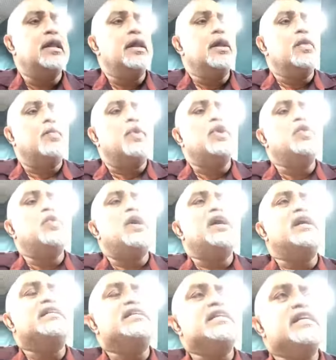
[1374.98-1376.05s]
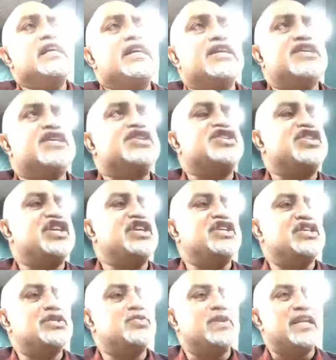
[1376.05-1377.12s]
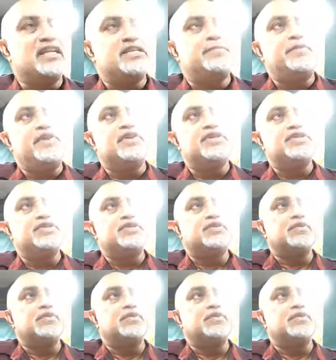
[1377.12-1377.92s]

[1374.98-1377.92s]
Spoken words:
when you are a teenager, changes with experience.